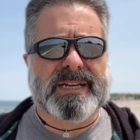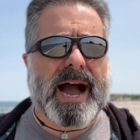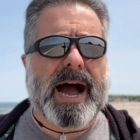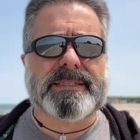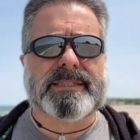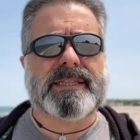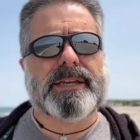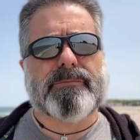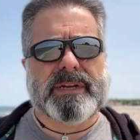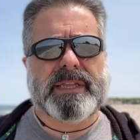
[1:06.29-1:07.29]
constantly
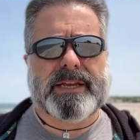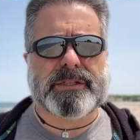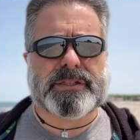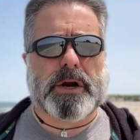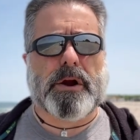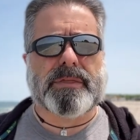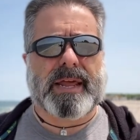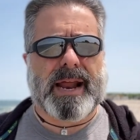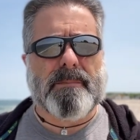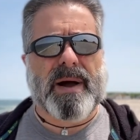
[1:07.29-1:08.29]
really concerned that
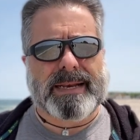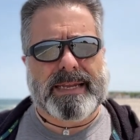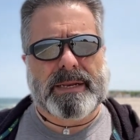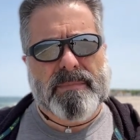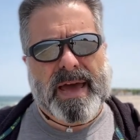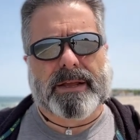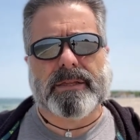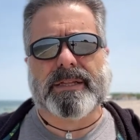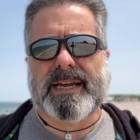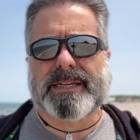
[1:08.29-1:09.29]
I might need
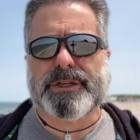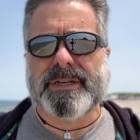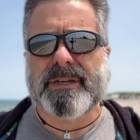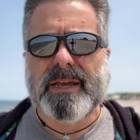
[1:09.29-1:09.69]
medical attention.